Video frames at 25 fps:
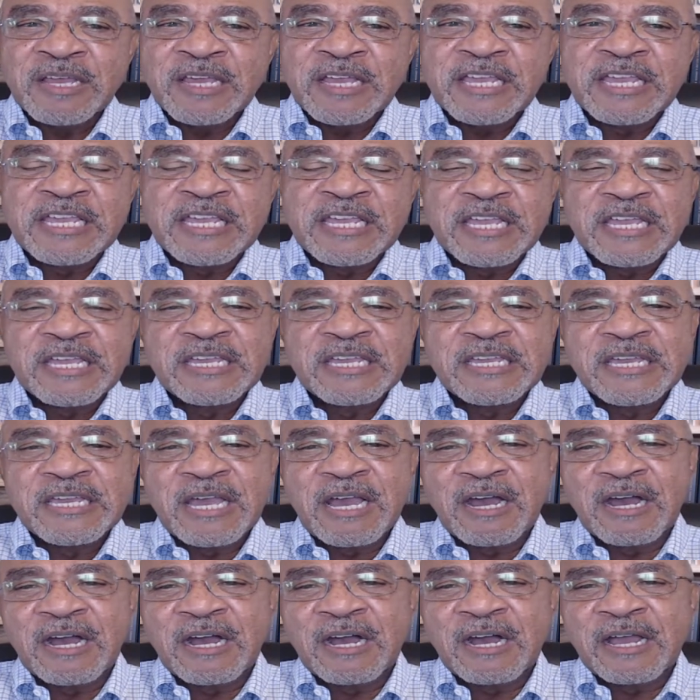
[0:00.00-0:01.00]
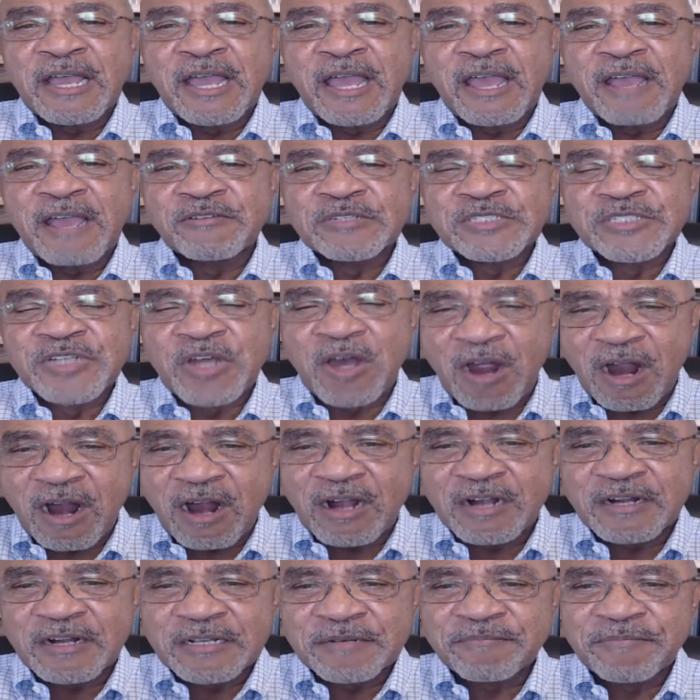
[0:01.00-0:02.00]
He, he uh, was an
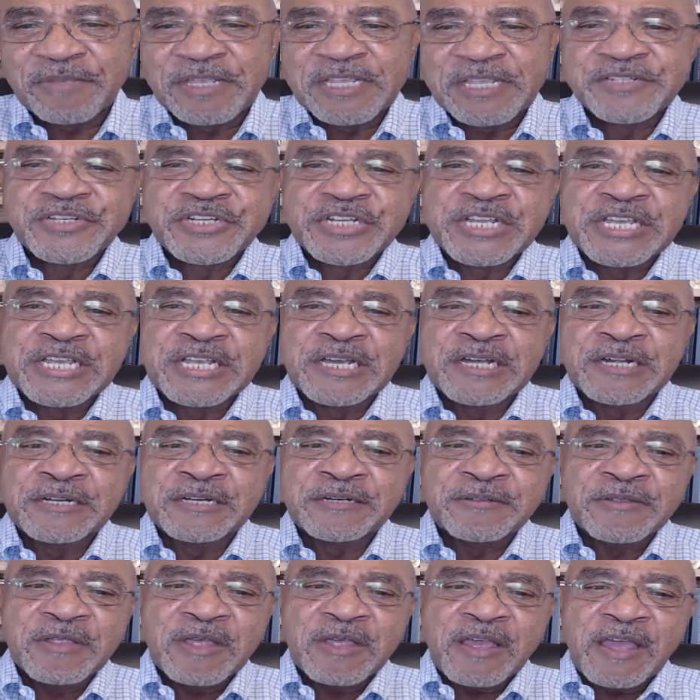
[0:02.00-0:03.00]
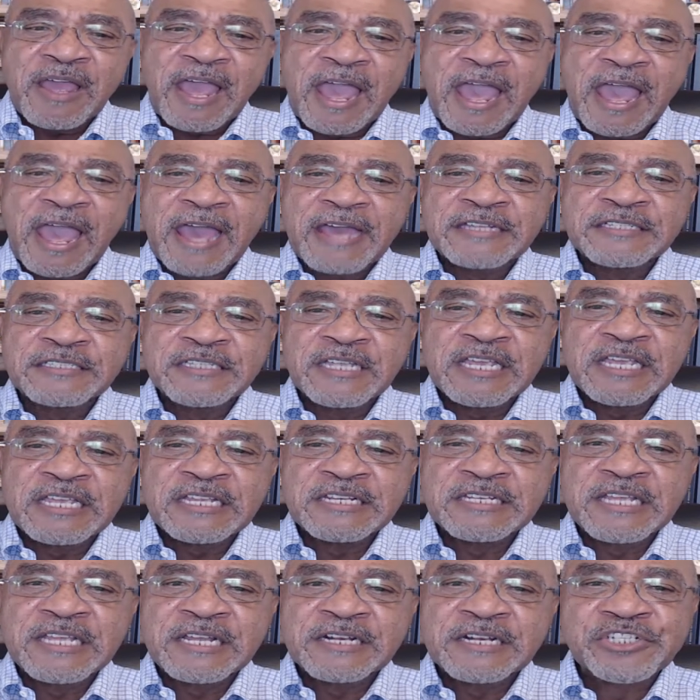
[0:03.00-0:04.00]
R&B singer and he
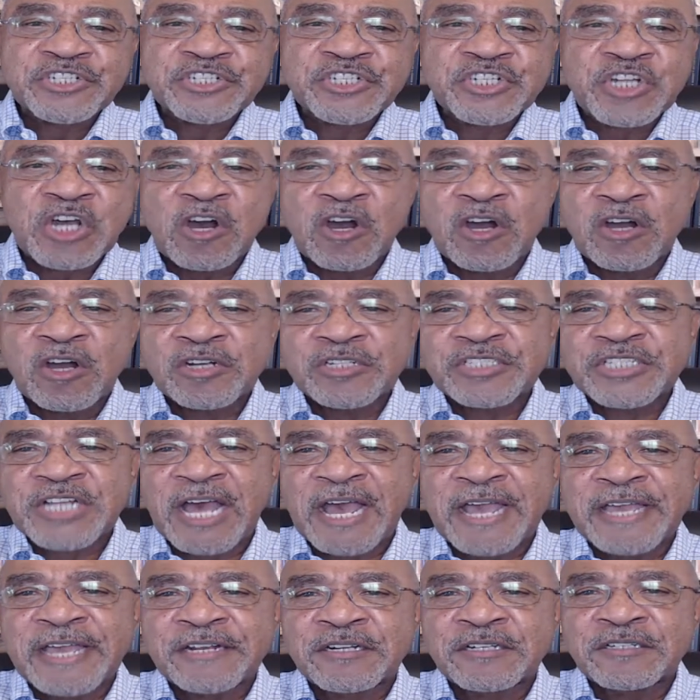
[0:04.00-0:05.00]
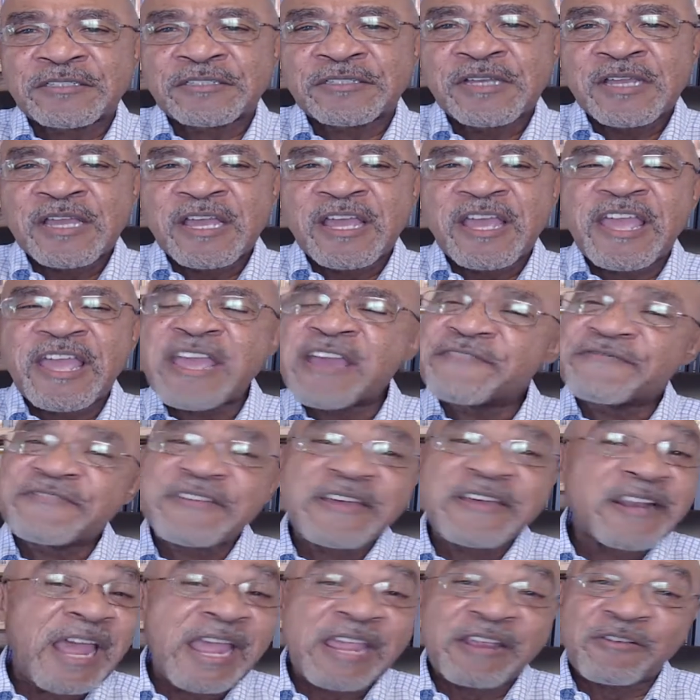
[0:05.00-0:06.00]
did a song titled If
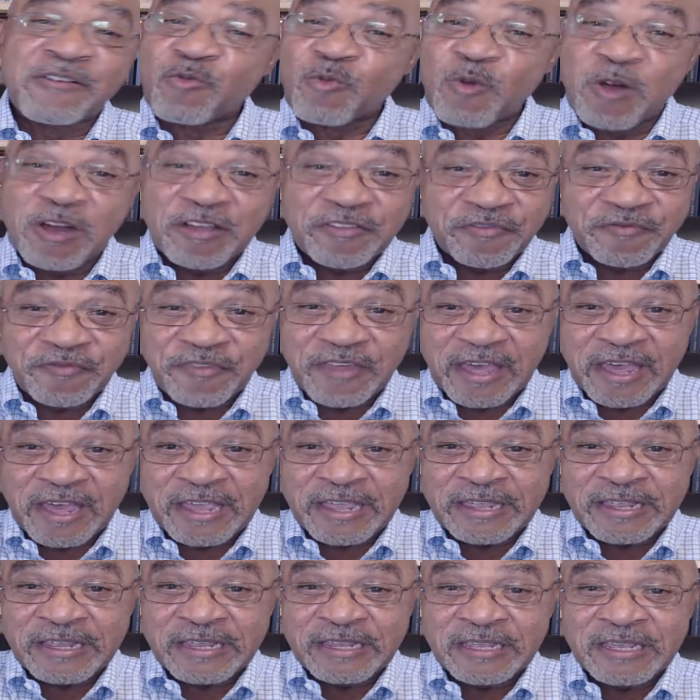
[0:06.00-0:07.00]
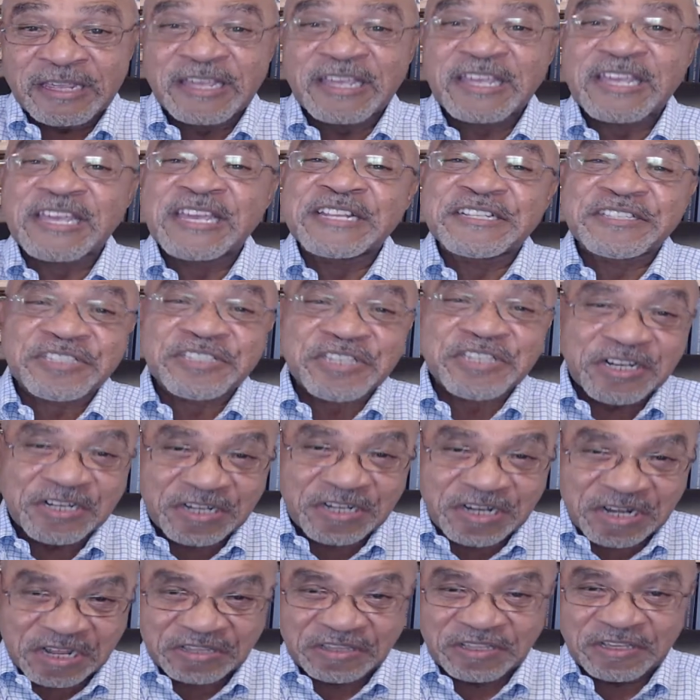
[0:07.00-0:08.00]
It Ain't One Thing, It's
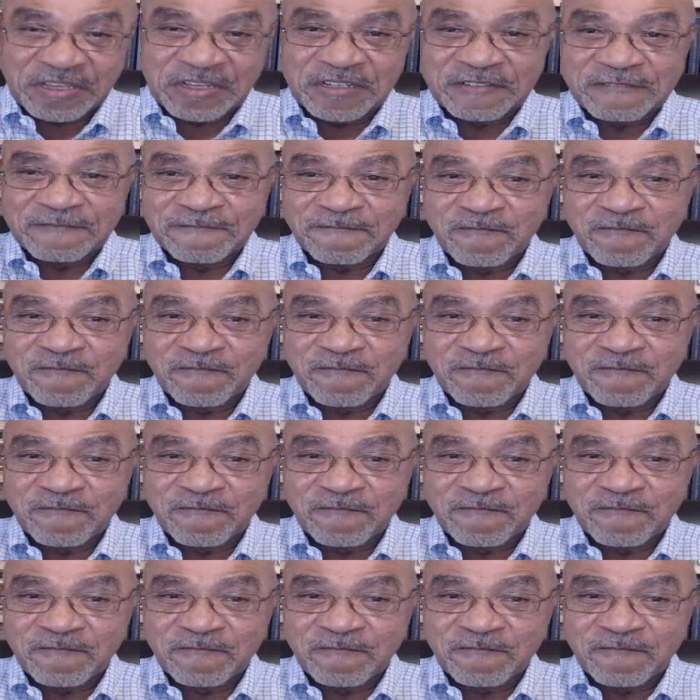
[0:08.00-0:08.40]
Another.